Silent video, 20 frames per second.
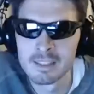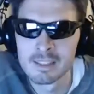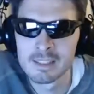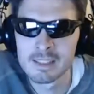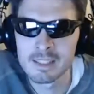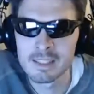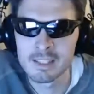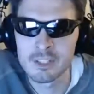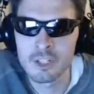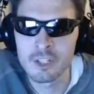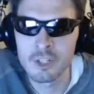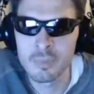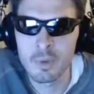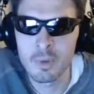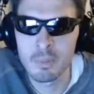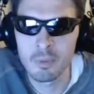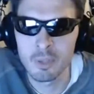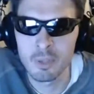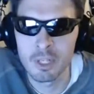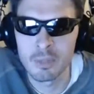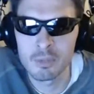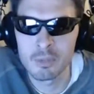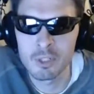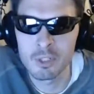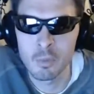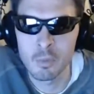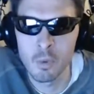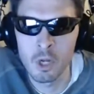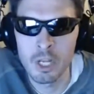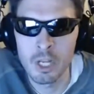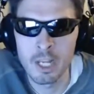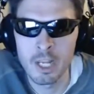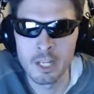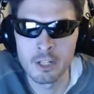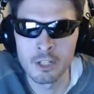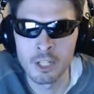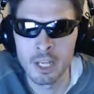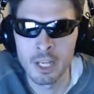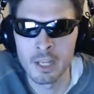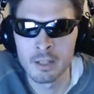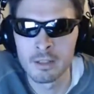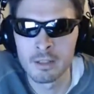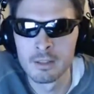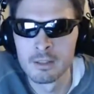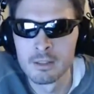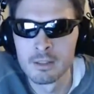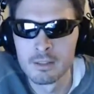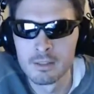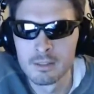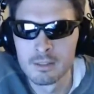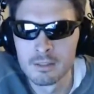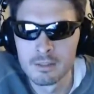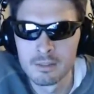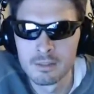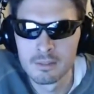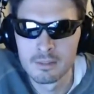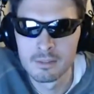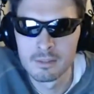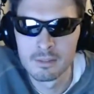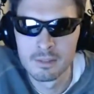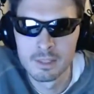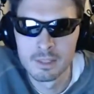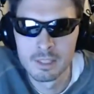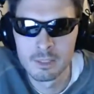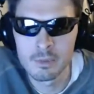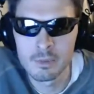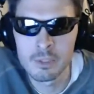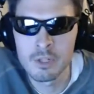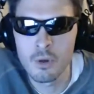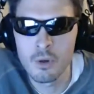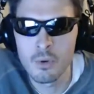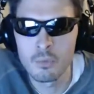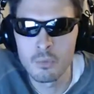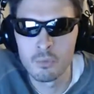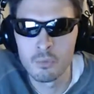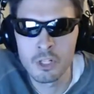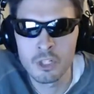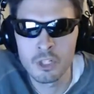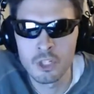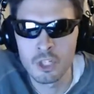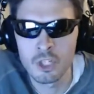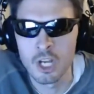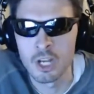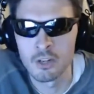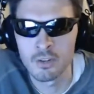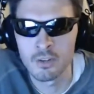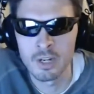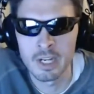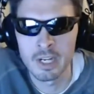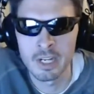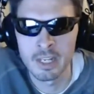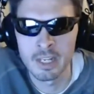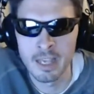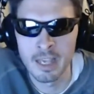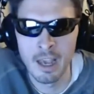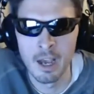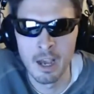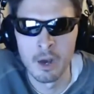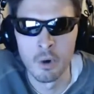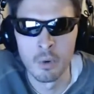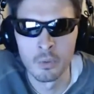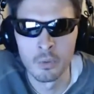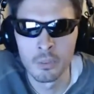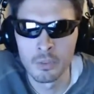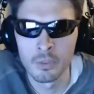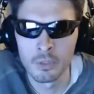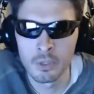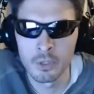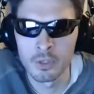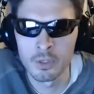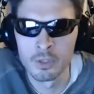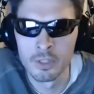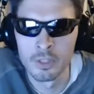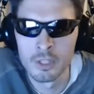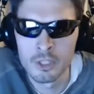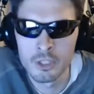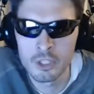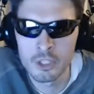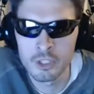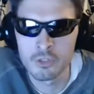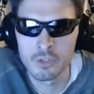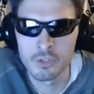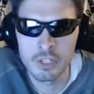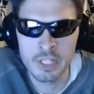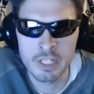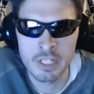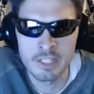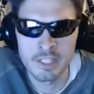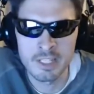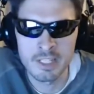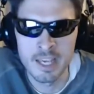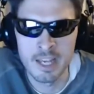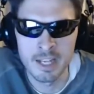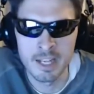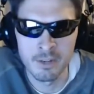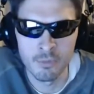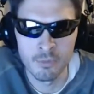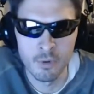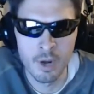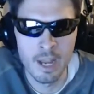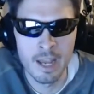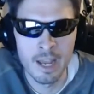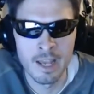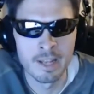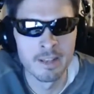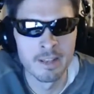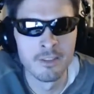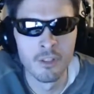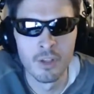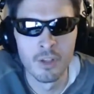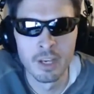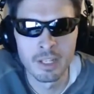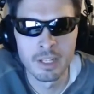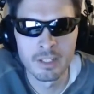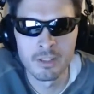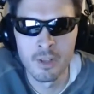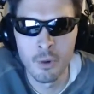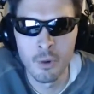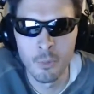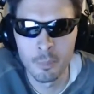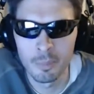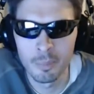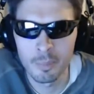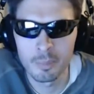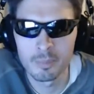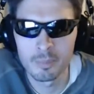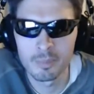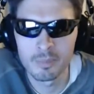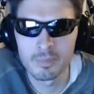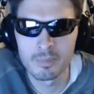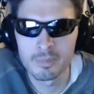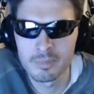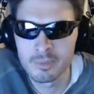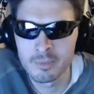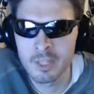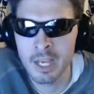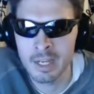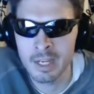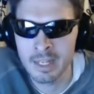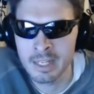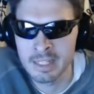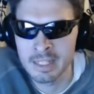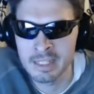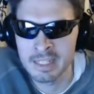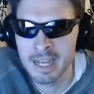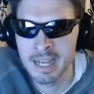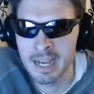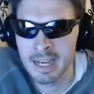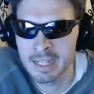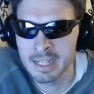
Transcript: like, the shit we played, it was like one hit, you're dead. There's no regenerating health or screens getting red. Like, nope. You got hit, you died.